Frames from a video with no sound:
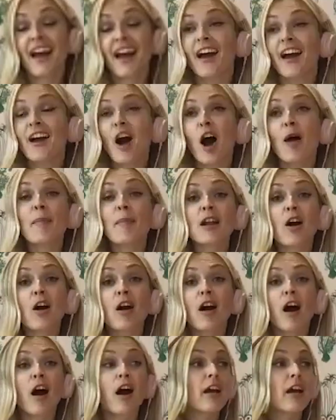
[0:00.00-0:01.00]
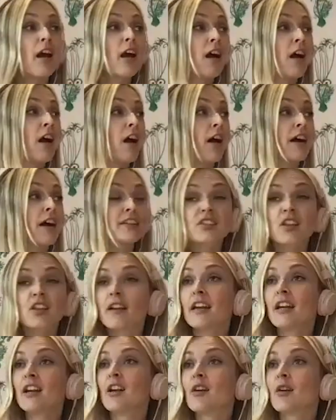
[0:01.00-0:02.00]
It's much more fun. The
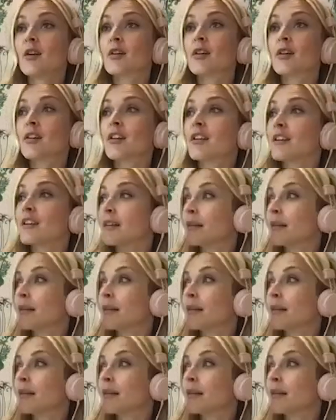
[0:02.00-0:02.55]
things that come